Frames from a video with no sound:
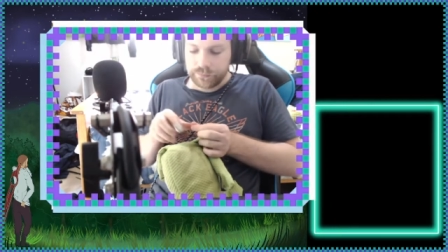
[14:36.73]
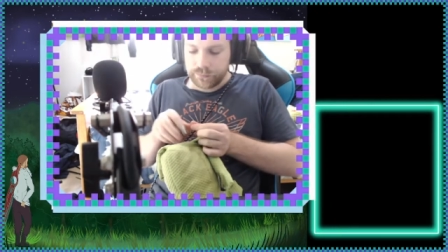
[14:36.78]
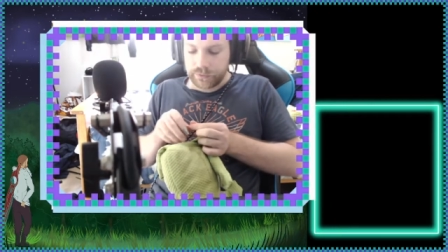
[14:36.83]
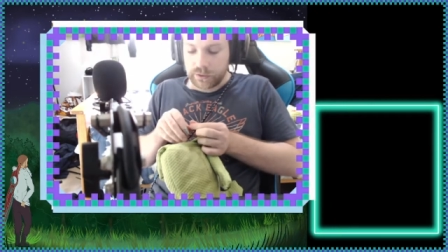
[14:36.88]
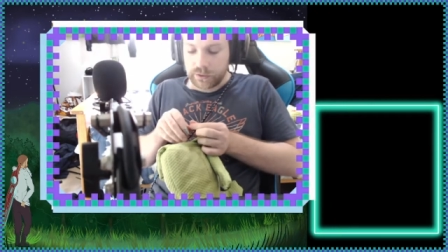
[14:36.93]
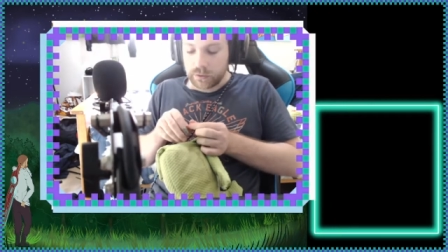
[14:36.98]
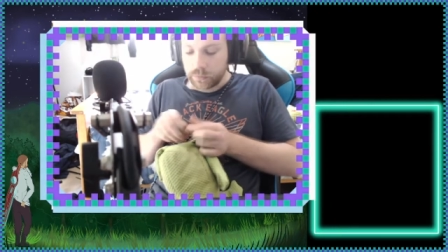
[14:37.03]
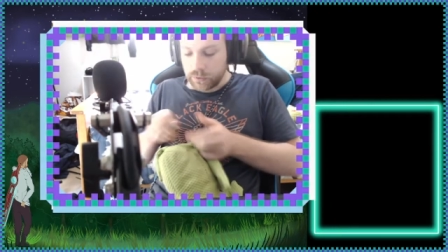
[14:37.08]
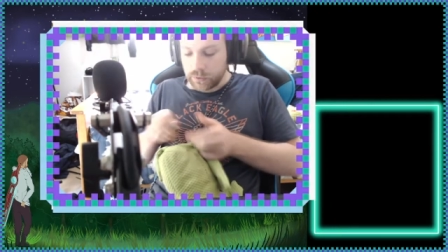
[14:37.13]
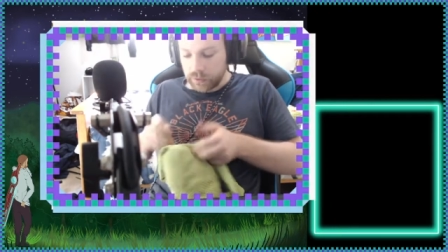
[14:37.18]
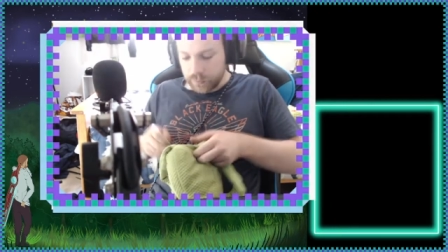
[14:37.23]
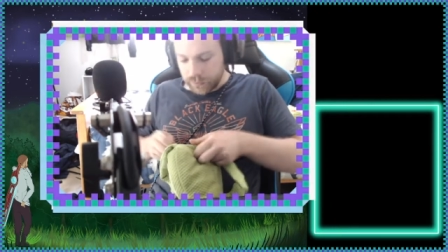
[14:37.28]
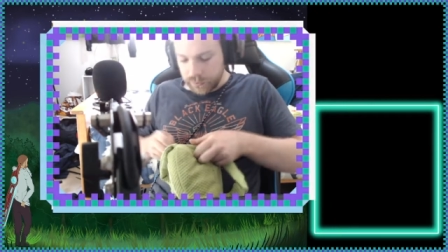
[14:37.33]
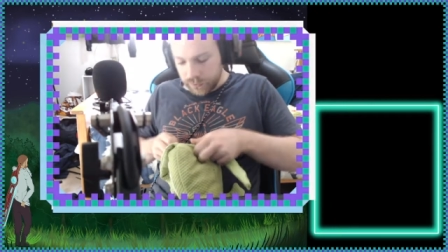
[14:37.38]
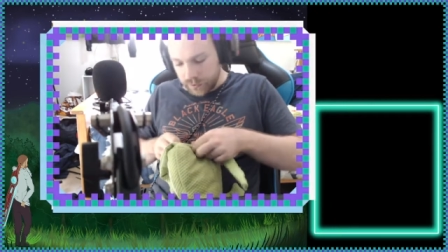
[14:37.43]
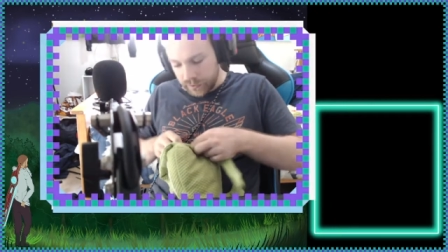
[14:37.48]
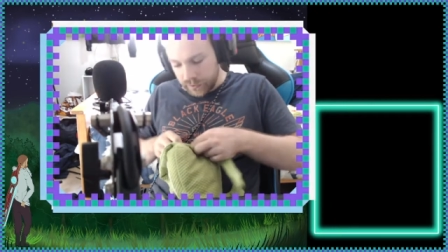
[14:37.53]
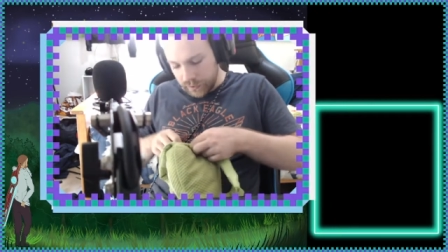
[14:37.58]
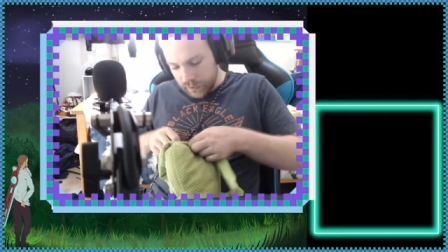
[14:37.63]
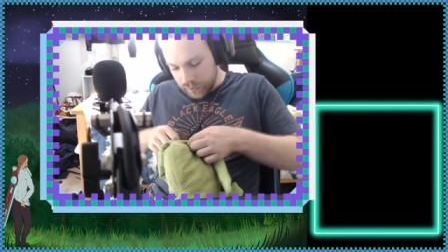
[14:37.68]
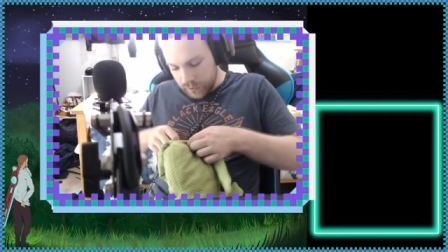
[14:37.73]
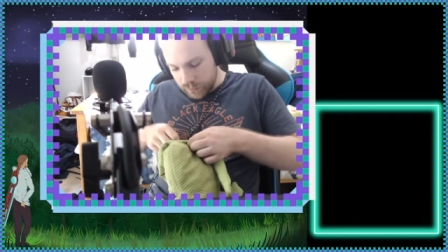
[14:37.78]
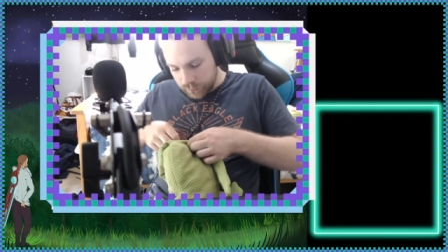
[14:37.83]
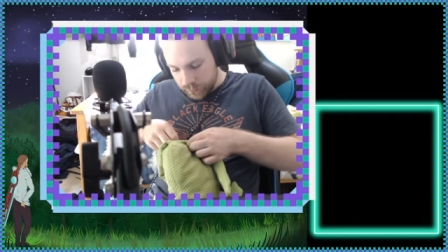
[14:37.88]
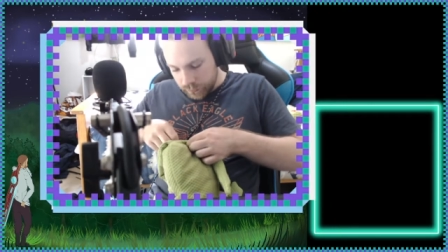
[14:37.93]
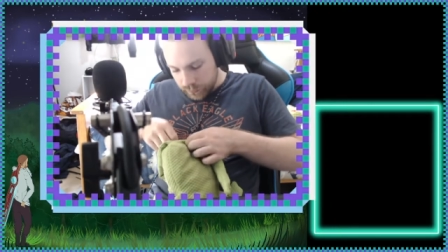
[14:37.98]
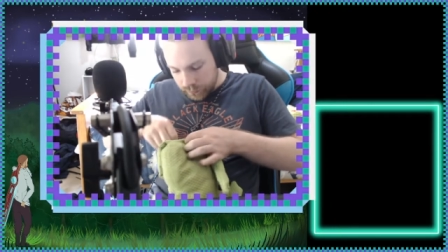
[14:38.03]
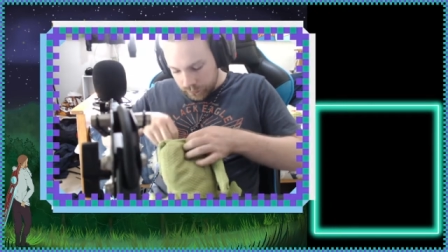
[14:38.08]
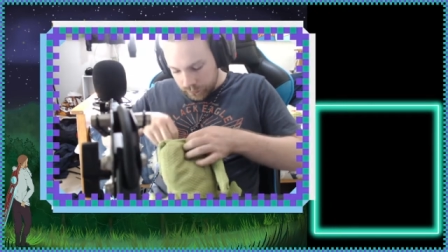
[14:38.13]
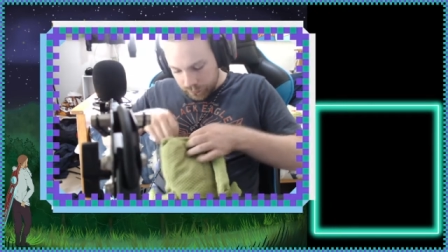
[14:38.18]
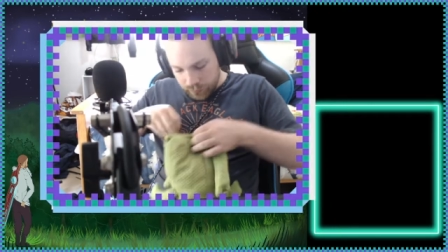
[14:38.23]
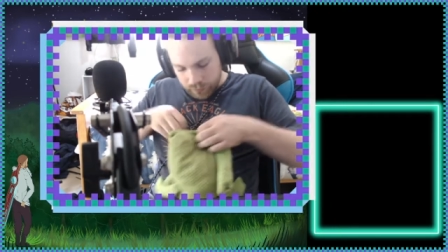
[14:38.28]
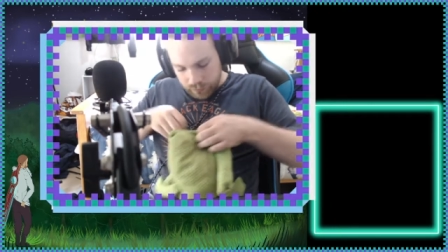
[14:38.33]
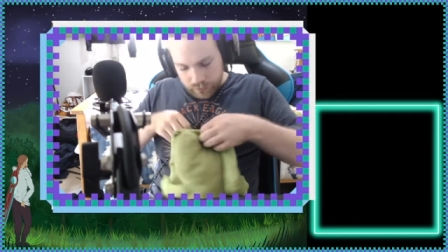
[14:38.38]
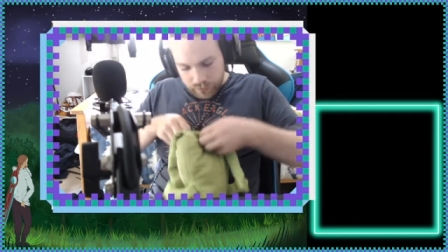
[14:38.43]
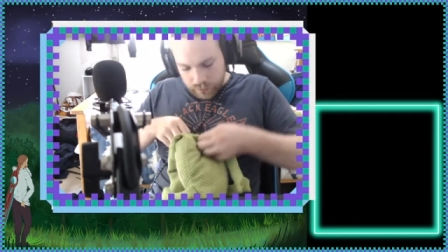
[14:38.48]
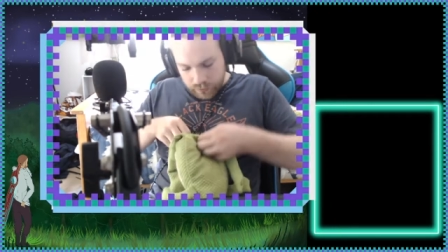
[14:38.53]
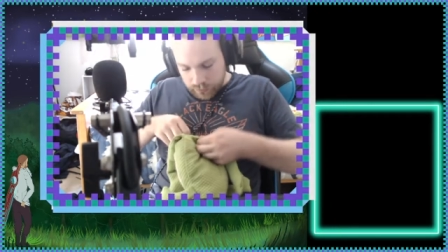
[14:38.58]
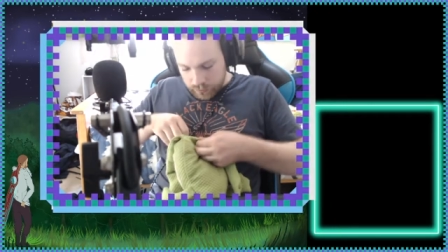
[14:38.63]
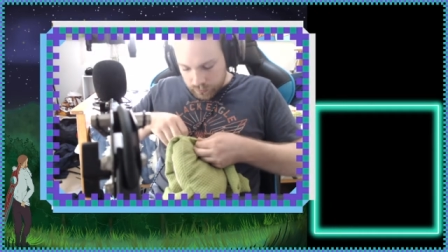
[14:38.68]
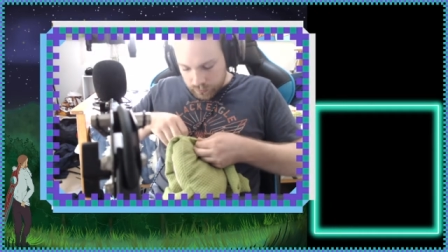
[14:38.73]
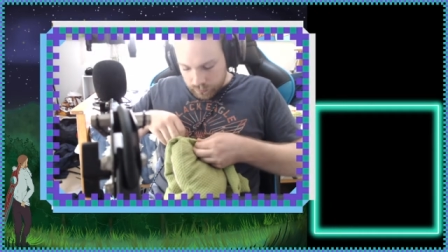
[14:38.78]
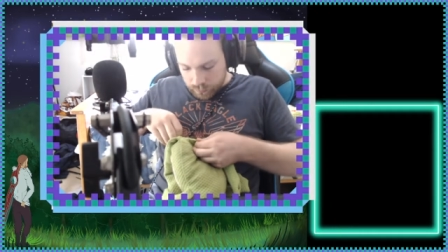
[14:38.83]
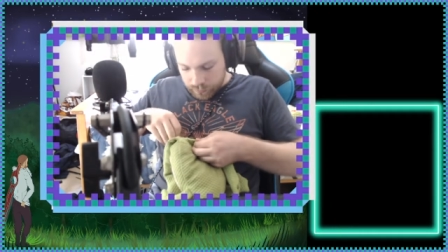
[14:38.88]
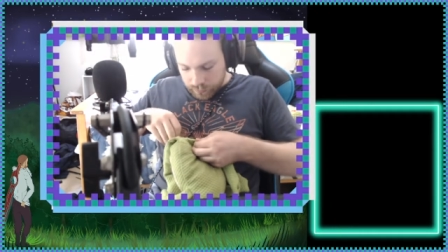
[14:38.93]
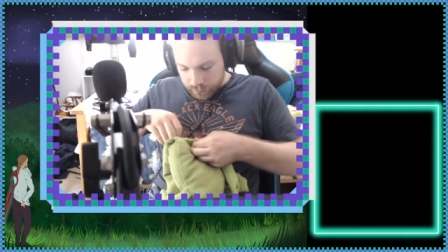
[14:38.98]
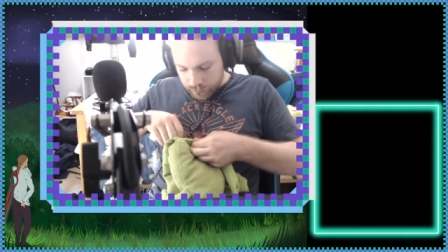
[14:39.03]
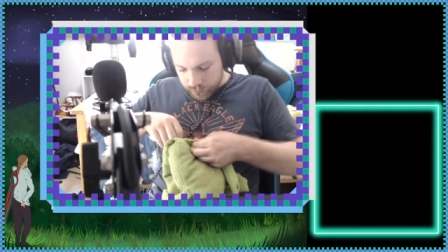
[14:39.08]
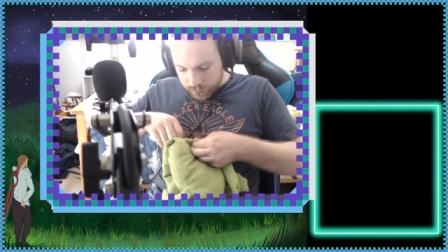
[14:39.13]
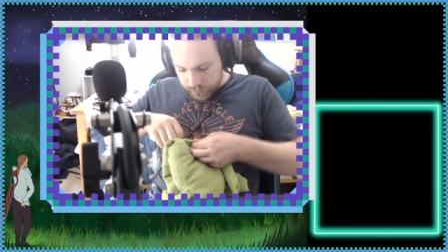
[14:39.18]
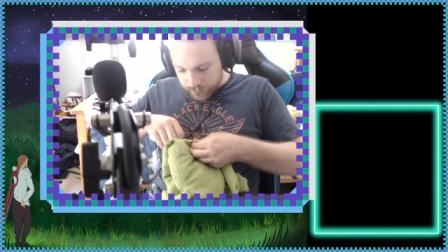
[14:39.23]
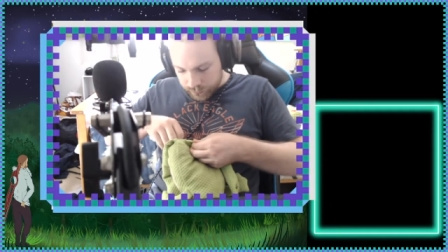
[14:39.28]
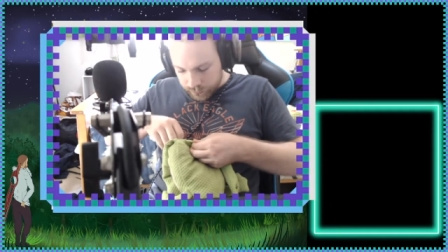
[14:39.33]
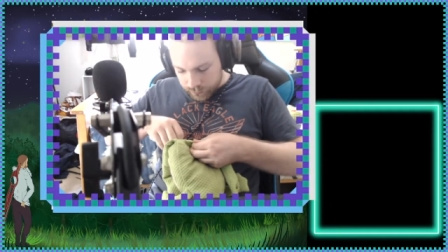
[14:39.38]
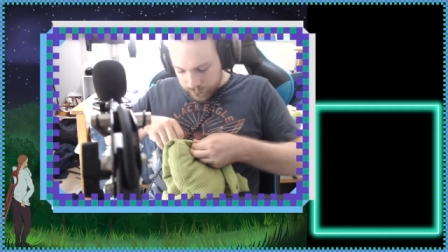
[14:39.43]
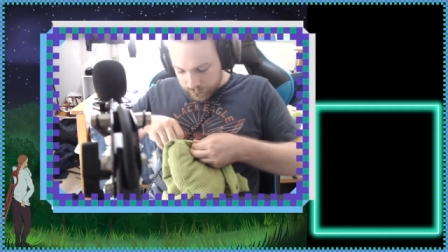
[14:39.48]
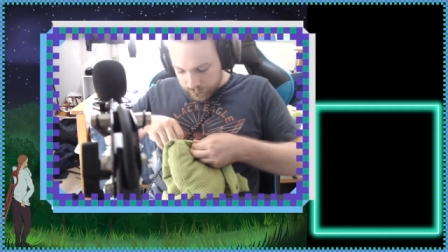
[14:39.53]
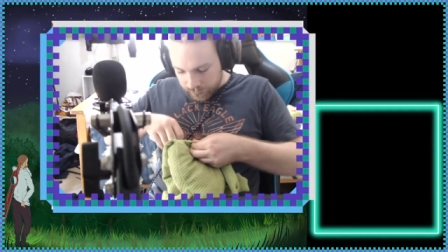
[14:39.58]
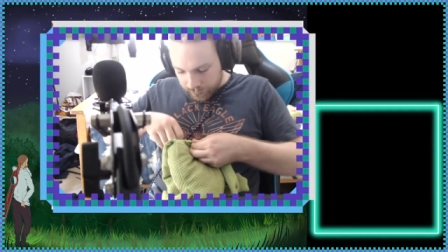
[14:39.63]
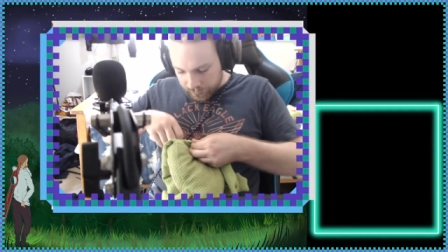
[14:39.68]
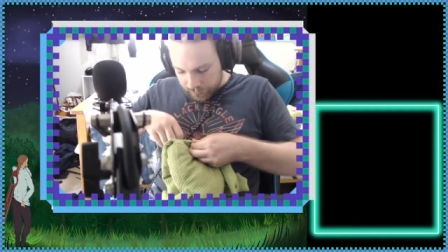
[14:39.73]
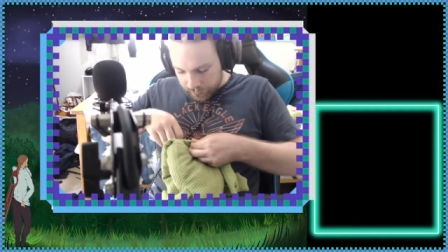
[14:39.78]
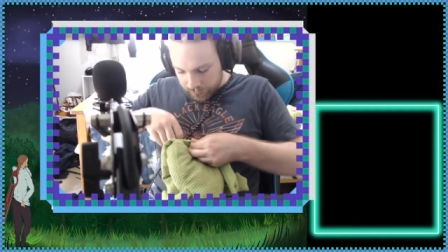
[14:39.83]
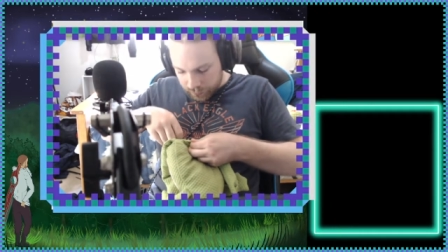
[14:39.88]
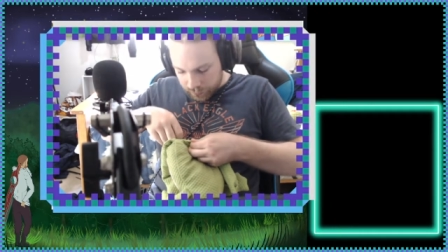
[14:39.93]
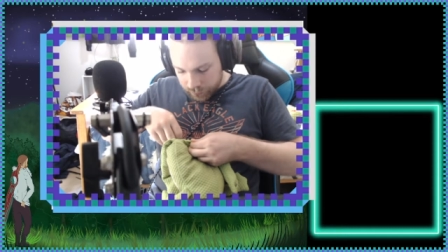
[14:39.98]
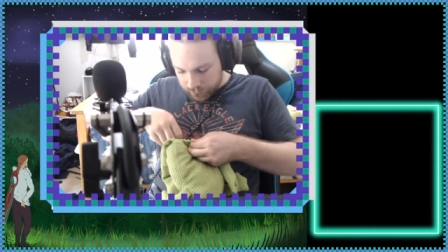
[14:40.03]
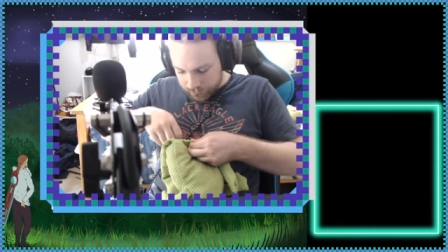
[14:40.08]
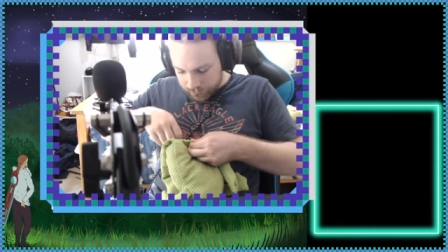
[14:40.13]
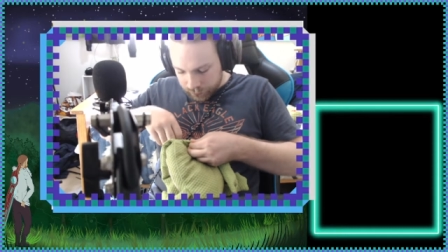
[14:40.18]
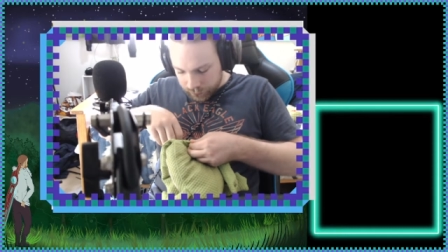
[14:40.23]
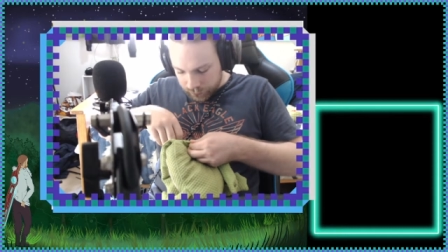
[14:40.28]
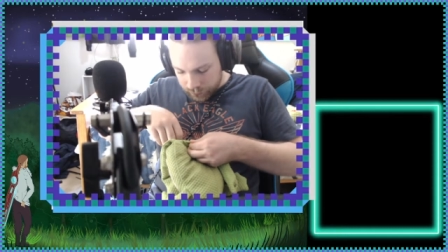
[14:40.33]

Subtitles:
Now that we're coming to the end of it, we're looking to tie it off.